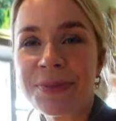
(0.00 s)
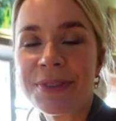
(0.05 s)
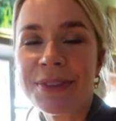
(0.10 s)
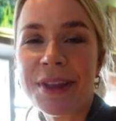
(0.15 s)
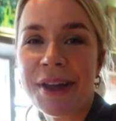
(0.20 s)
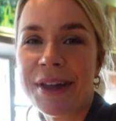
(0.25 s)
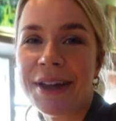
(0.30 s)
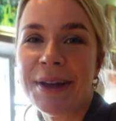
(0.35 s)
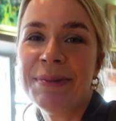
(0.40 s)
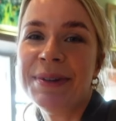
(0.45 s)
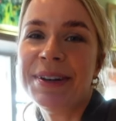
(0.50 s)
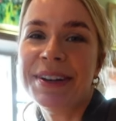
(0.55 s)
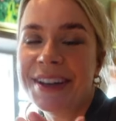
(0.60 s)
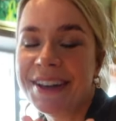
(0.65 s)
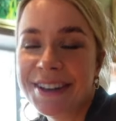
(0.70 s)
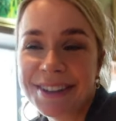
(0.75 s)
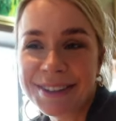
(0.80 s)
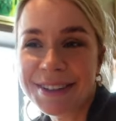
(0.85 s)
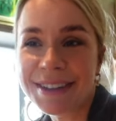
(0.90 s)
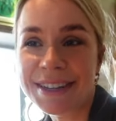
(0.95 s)
No, I mean,
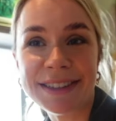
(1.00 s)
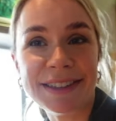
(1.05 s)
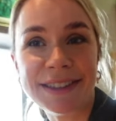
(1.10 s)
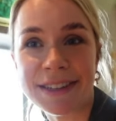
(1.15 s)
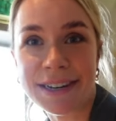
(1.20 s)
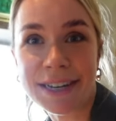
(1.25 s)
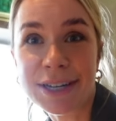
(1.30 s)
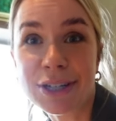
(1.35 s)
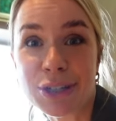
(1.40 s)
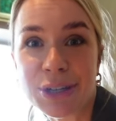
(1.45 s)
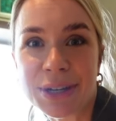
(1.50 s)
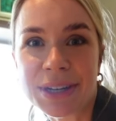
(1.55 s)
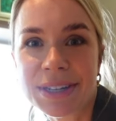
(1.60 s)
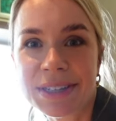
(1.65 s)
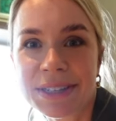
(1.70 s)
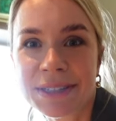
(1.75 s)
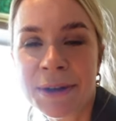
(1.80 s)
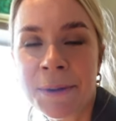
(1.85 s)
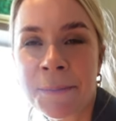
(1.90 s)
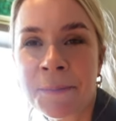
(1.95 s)
it's
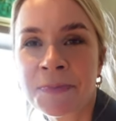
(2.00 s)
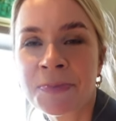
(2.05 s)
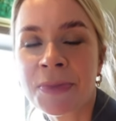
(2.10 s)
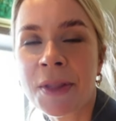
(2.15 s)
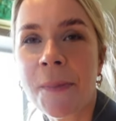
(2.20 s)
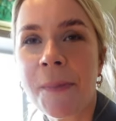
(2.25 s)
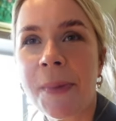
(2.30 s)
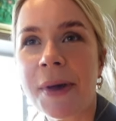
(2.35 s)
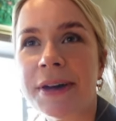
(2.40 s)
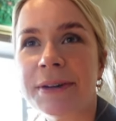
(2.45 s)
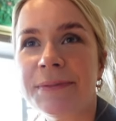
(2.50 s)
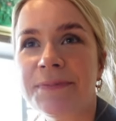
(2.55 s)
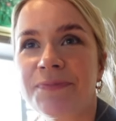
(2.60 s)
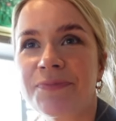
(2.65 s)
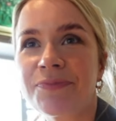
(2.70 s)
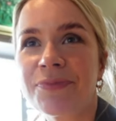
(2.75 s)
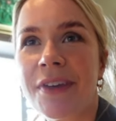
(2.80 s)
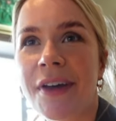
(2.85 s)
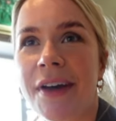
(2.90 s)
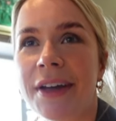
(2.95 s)
delicious, but
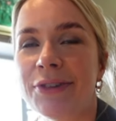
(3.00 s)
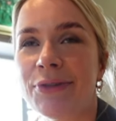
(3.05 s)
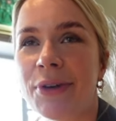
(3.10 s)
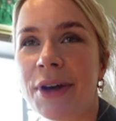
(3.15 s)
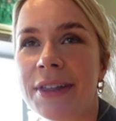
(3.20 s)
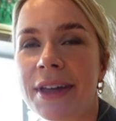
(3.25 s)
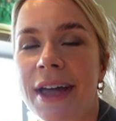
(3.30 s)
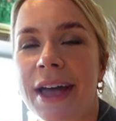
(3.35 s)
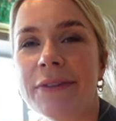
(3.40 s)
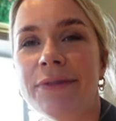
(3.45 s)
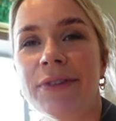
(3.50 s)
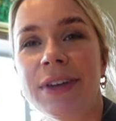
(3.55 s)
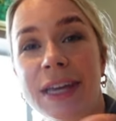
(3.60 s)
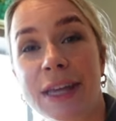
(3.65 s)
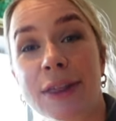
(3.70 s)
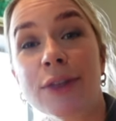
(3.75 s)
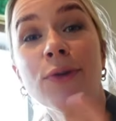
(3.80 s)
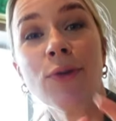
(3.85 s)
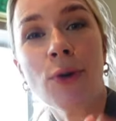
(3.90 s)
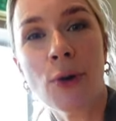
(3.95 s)
I'd rather have
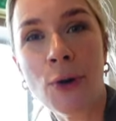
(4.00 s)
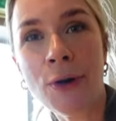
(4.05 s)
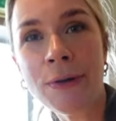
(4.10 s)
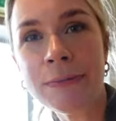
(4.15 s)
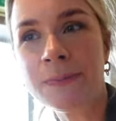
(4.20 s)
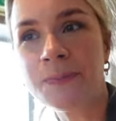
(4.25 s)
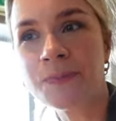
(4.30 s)
either or.